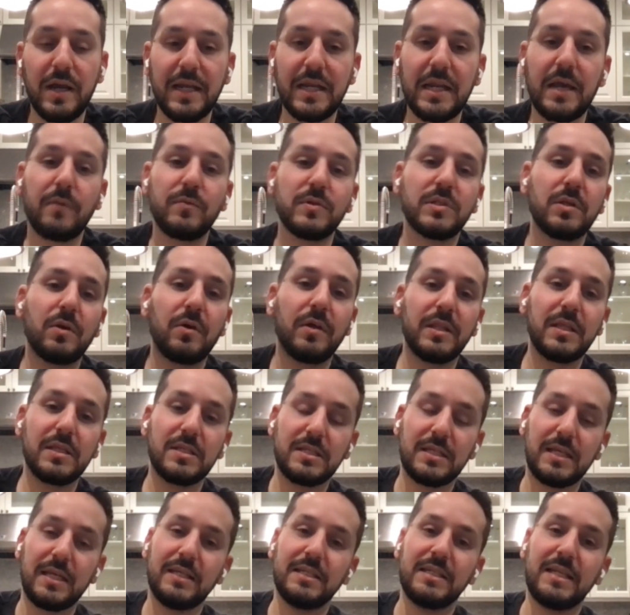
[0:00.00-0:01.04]
and I was on
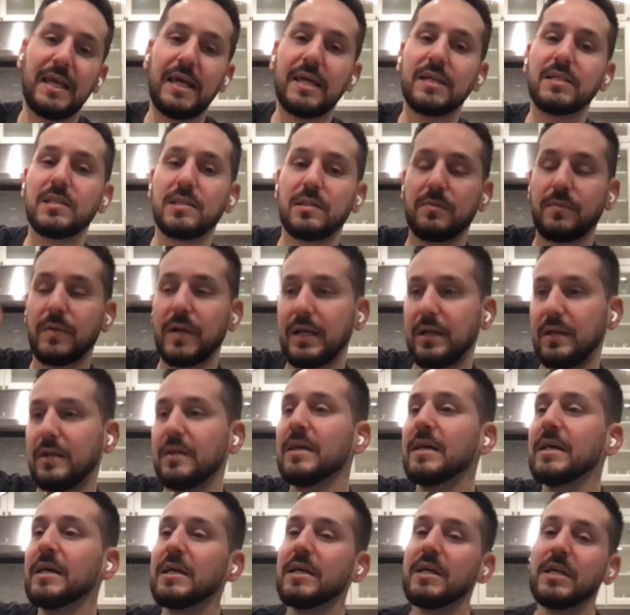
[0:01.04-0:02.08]
this like text
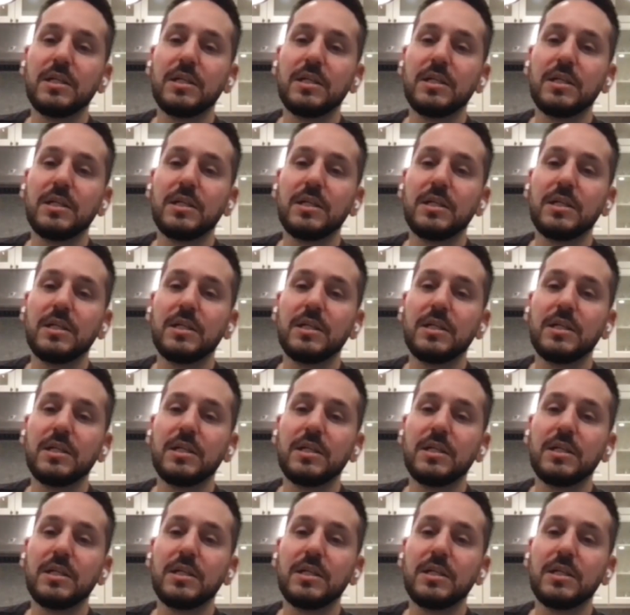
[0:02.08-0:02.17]
thread,